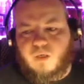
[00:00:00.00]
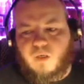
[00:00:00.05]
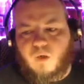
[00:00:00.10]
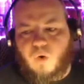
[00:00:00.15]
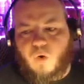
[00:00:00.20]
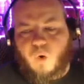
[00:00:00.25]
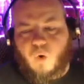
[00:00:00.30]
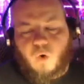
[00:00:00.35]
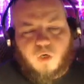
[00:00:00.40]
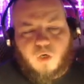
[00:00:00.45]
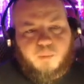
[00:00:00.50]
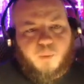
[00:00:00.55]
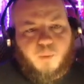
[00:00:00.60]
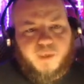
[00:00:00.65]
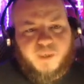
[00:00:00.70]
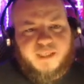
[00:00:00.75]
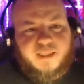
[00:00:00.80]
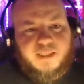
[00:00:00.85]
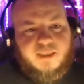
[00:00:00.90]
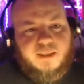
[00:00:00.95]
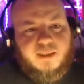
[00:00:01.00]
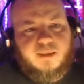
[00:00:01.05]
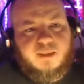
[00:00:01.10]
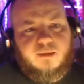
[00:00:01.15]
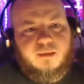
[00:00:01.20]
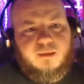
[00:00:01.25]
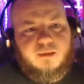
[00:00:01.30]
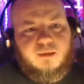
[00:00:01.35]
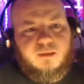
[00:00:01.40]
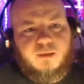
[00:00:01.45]
Orc Boys.
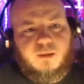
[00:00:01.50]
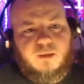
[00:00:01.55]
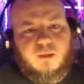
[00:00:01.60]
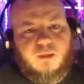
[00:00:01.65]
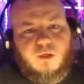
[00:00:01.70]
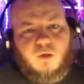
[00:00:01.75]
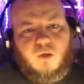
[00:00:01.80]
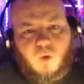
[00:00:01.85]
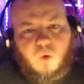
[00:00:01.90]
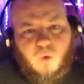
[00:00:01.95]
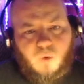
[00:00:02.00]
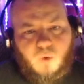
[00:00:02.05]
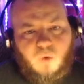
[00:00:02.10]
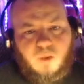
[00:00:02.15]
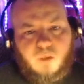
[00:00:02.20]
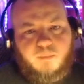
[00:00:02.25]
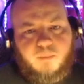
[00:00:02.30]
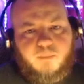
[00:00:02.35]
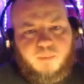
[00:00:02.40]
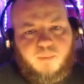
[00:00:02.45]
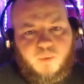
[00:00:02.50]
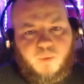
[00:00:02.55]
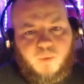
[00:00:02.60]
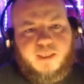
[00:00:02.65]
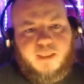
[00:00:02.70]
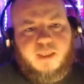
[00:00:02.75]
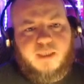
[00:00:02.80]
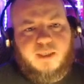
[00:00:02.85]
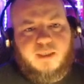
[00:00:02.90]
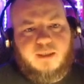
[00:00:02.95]
Orc
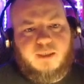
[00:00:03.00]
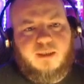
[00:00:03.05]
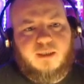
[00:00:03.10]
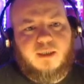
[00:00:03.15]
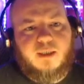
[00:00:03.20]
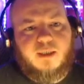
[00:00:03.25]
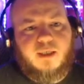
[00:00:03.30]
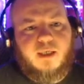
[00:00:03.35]
Boys